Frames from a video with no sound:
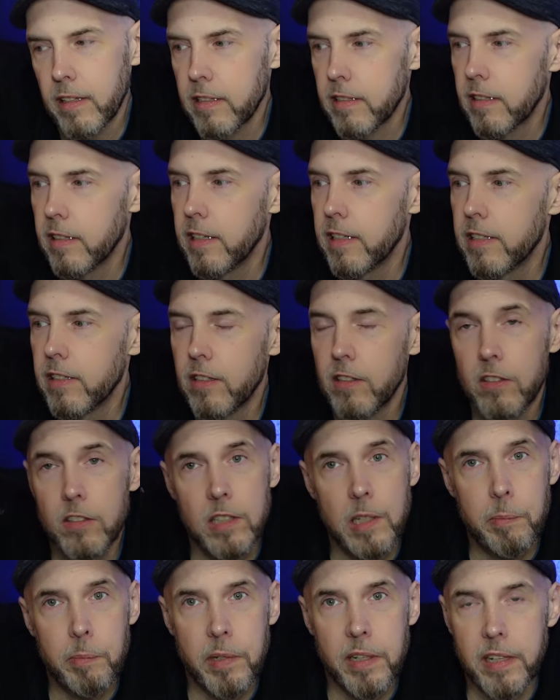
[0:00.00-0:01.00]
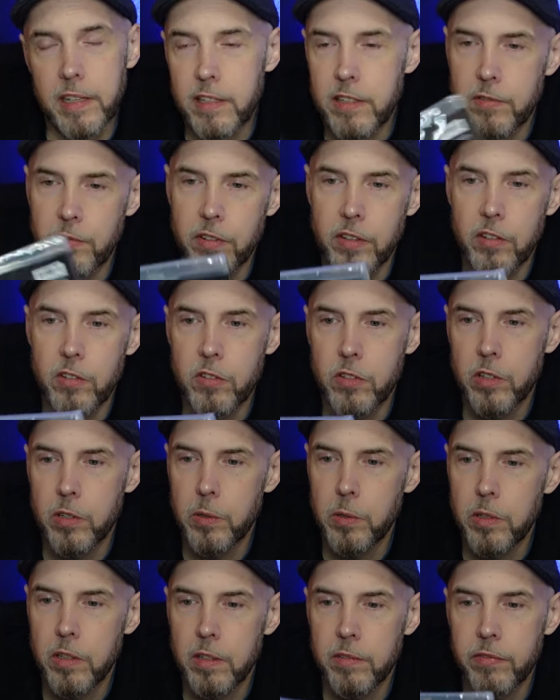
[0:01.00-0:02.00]
a nice little slipcase for those of
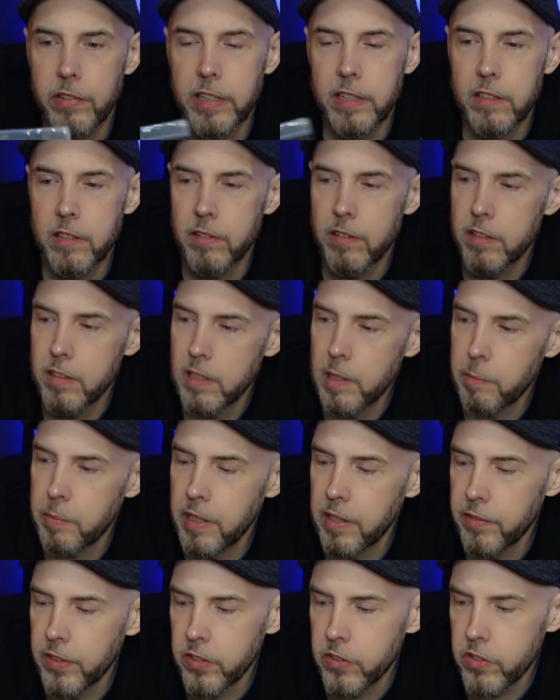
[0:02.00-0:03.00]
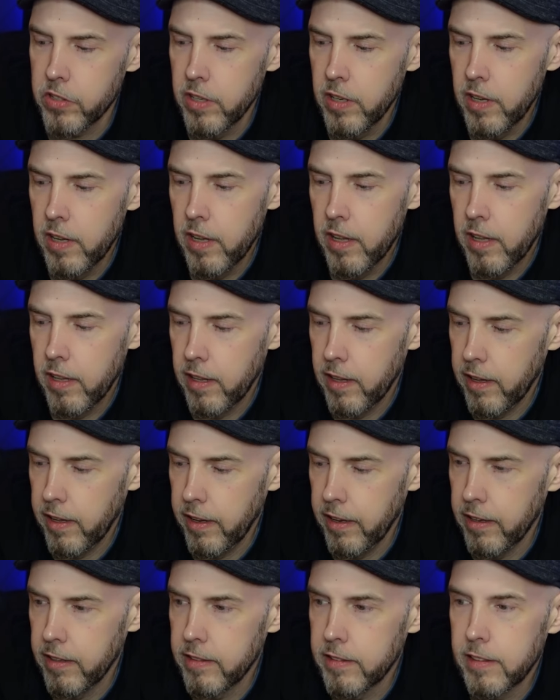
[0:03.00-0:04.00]
you who are fans of the slipcovers,
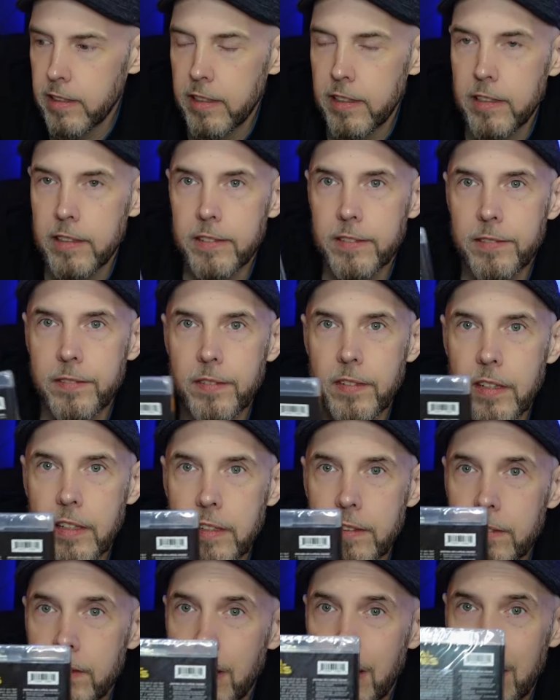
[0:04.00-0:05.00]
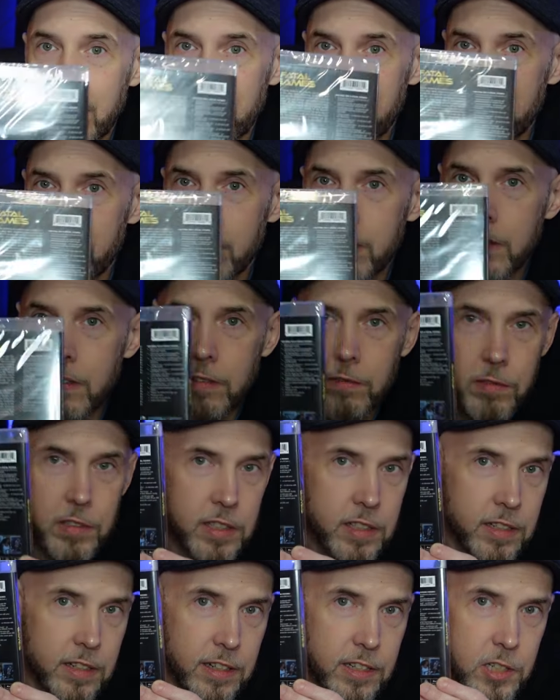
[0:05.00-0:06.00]
and a lot of
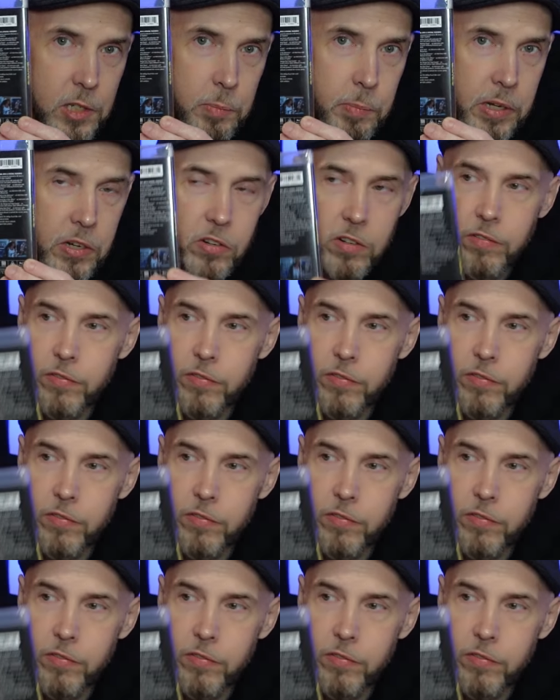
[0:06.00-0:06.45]
really nice special